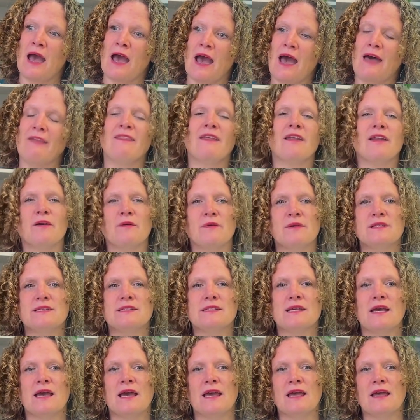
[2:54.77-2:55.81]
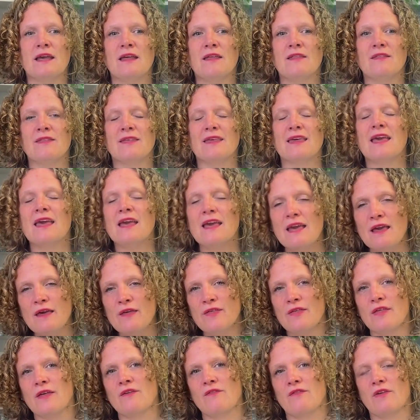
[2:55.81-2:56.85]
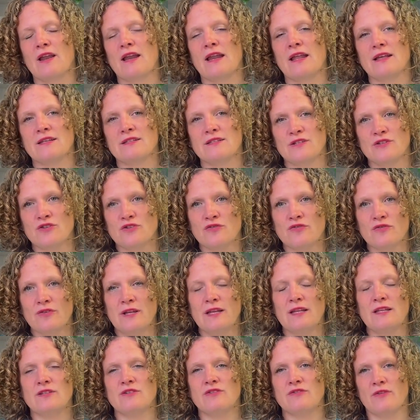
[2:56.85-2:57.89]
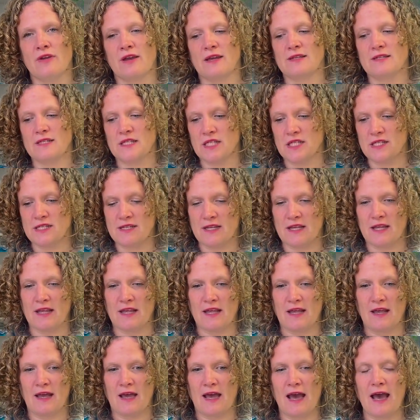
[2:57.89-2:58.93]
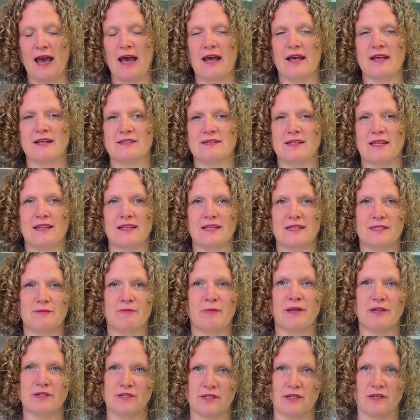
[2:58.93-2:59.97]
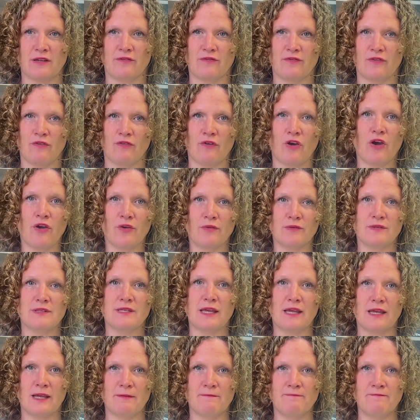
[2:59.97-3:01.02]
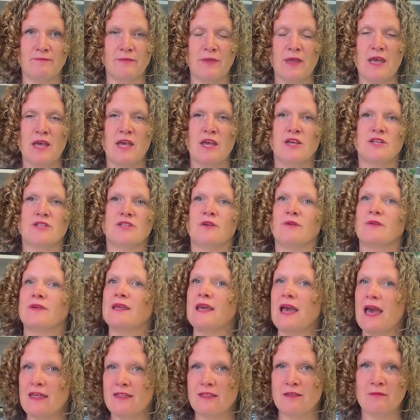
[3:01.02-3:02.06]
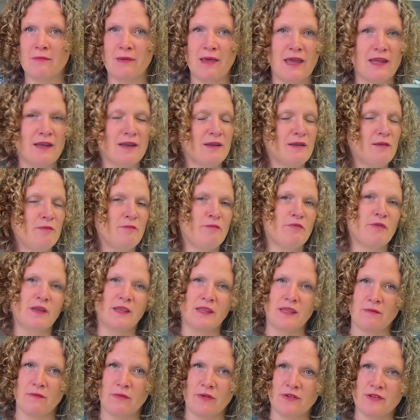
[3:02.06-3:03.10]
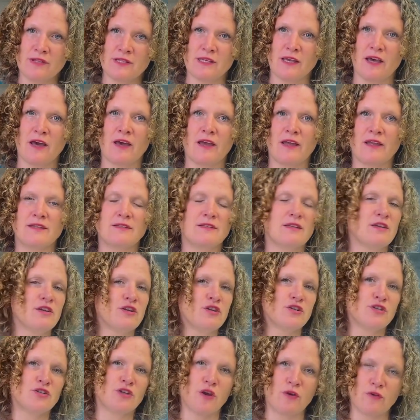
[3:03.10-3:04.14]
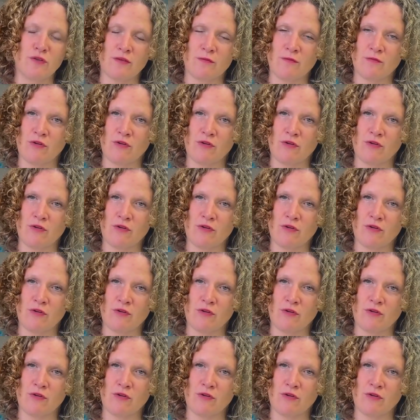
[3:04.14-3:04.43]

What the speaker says: then I would say the key thing really is to treat your agency as an expansion of your own team. So get them in, bring them on site, show them